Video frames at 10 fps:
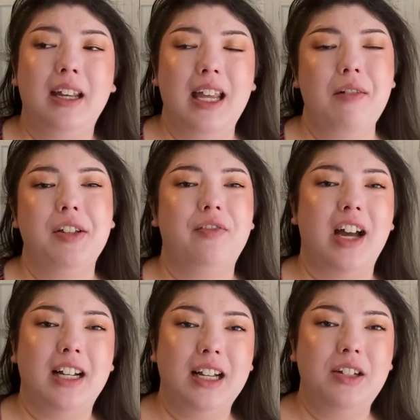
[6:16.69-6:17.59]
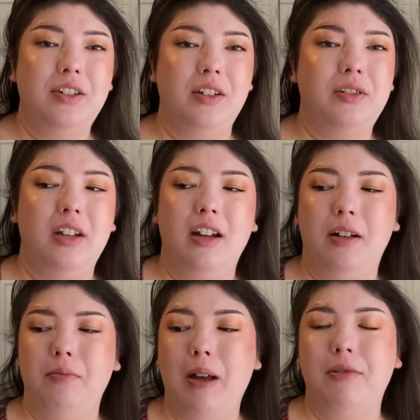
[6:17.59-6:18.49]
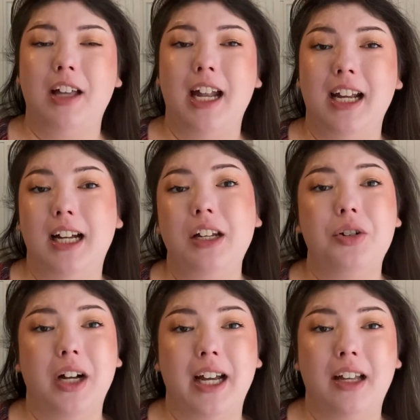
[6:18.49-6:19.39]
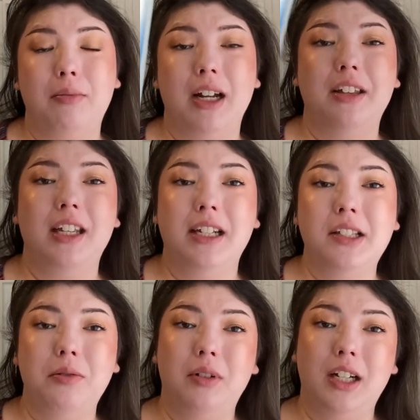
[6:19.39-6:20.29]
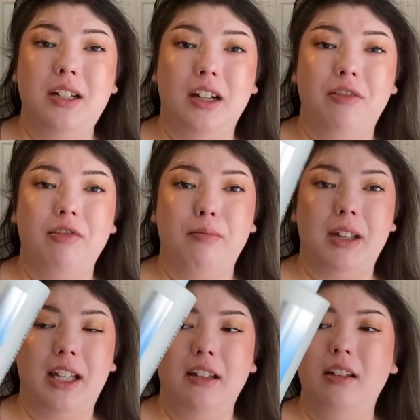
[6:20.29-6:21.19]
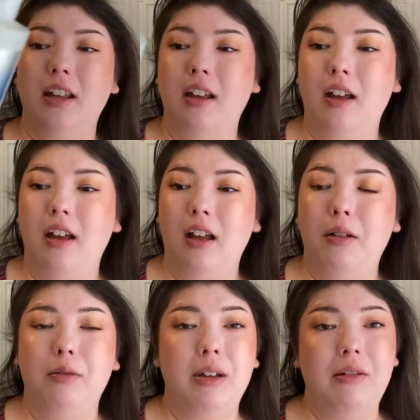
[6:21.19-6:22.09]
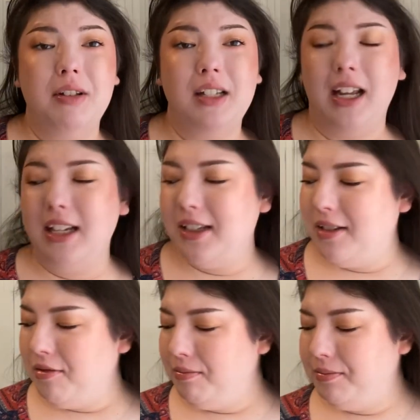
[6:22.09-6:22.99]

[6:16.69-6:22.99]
It was fine. I just used it up. I'm glad I got to try it, but I think it's a one and done for me. But it was nice.